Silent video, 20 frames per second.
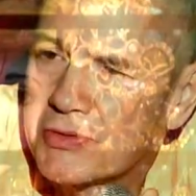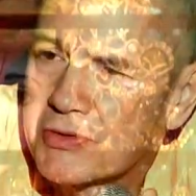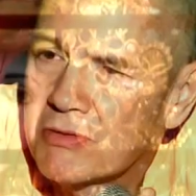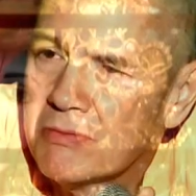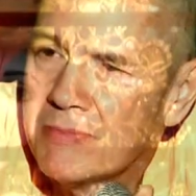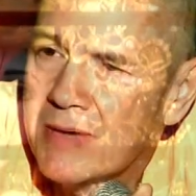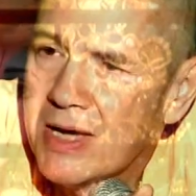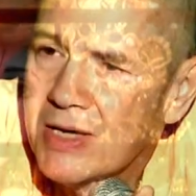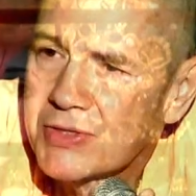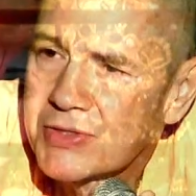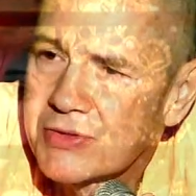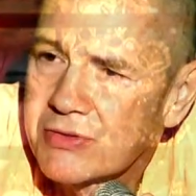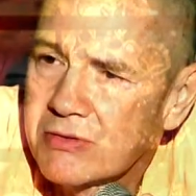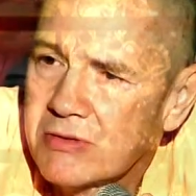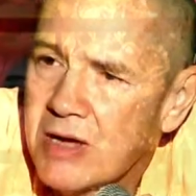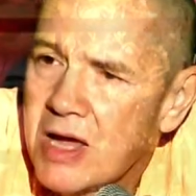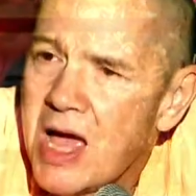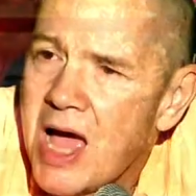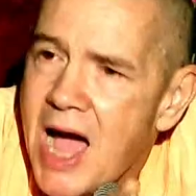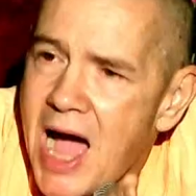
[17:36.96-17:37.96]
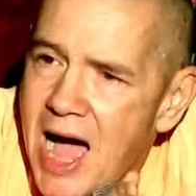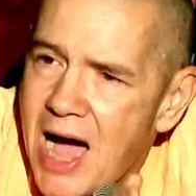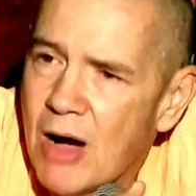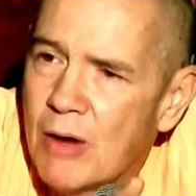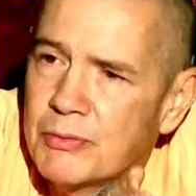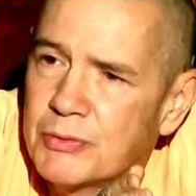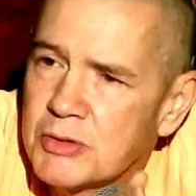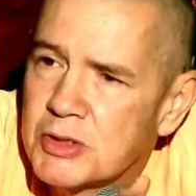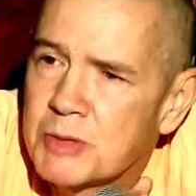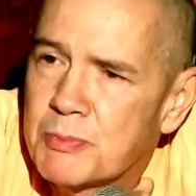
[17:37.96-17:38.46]
master how
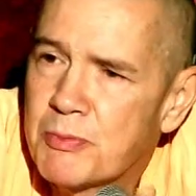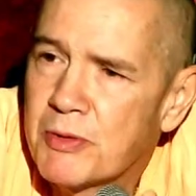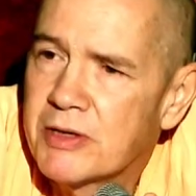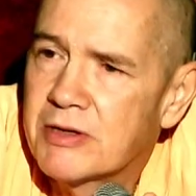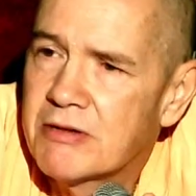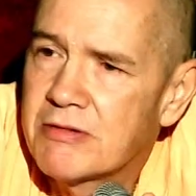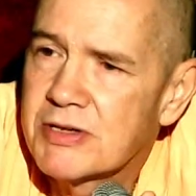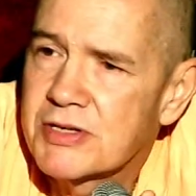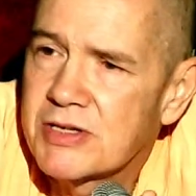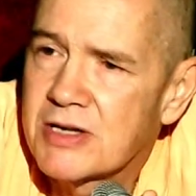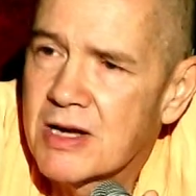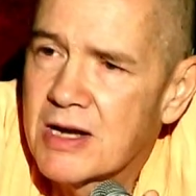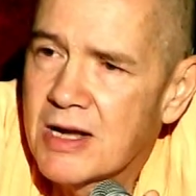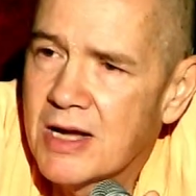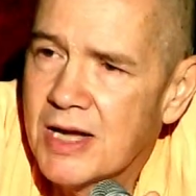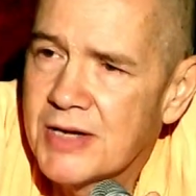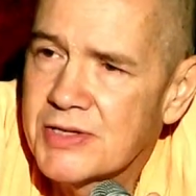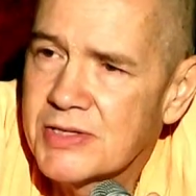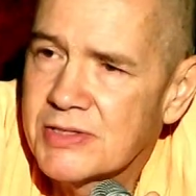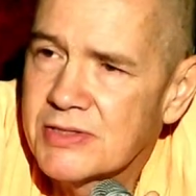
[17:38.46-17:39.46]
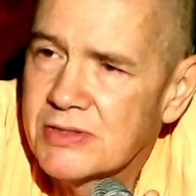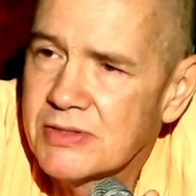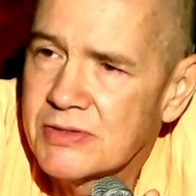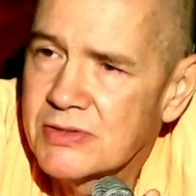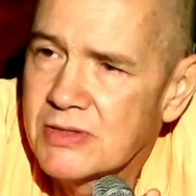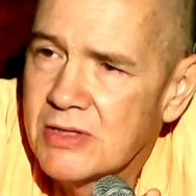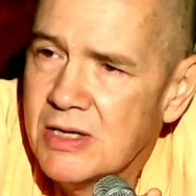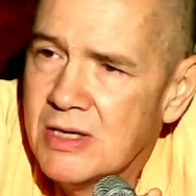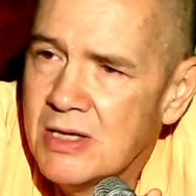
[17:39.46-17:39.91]
to spread Krishna consciousness.